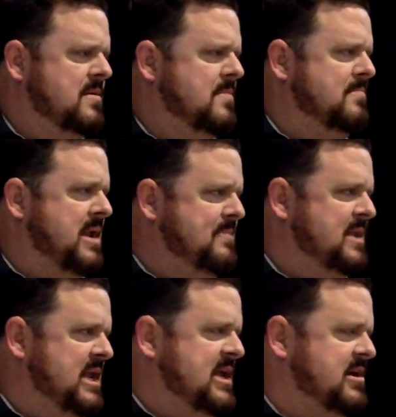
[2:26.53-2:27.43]
Many,
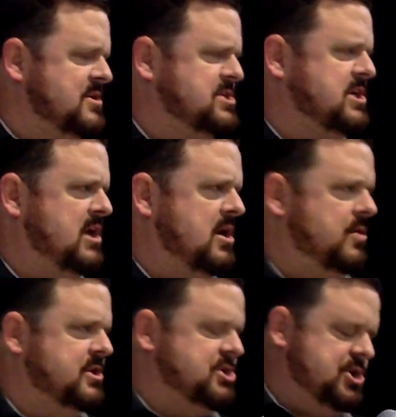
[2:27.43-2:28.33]
many years ago,
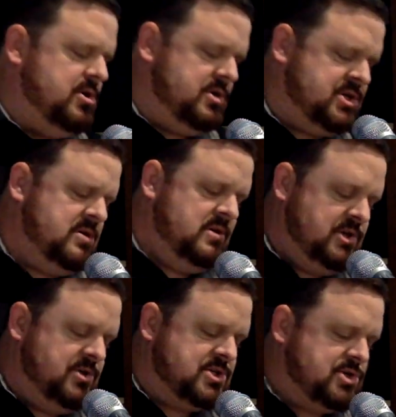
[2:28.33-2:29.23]
the church
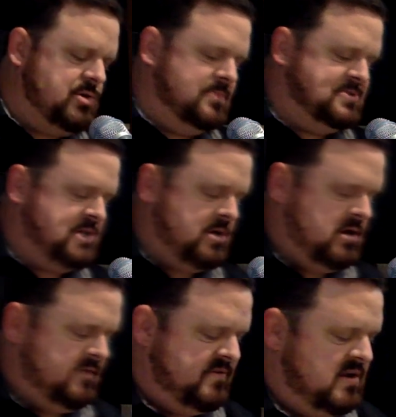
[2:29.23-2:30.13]
used to
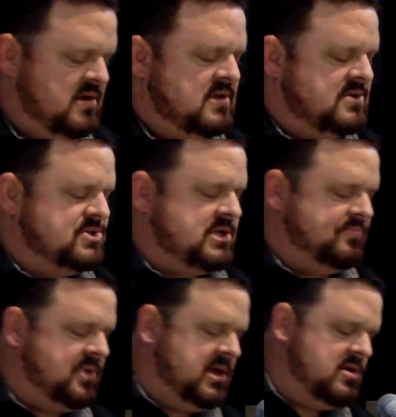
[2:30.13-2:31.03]
observe
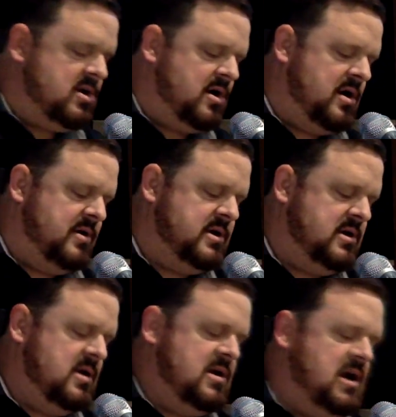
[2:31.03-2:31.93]
something
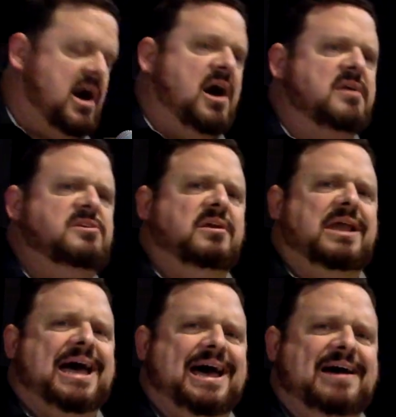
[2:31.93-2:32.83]
called
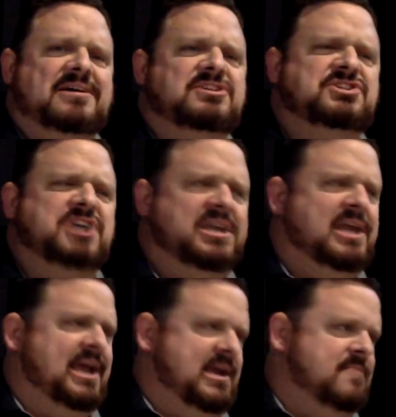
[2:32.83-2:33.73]
Oculi
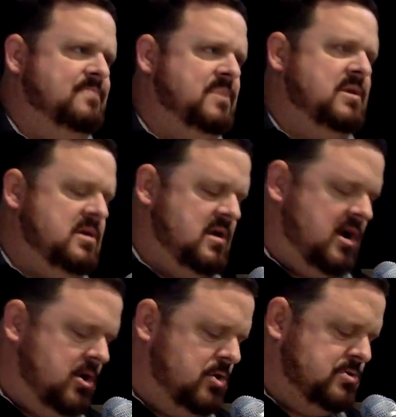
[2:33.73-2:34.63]
Sunday.
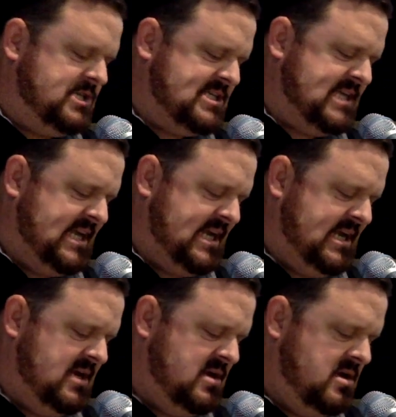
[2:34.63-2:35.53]
O
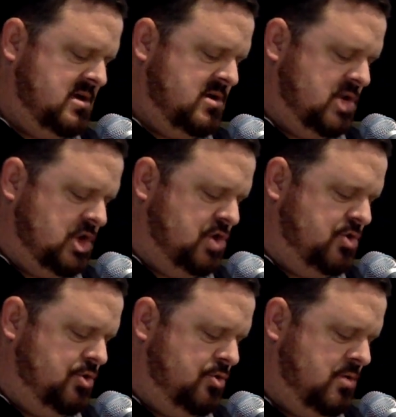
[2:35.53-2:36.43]
C
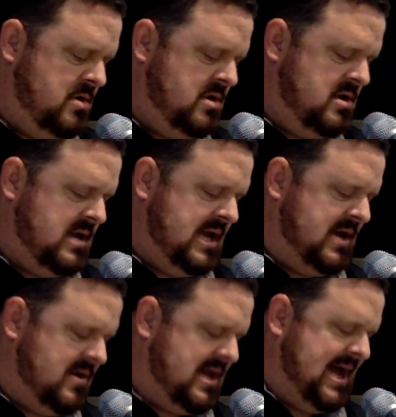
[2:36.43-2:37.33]
U
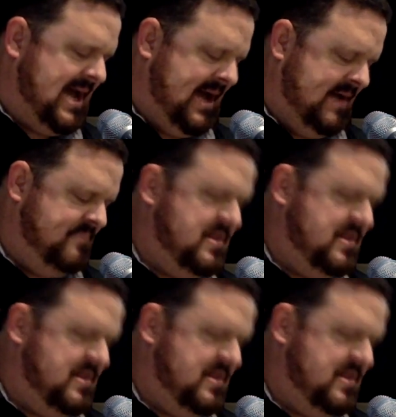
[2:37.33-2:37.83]
L I.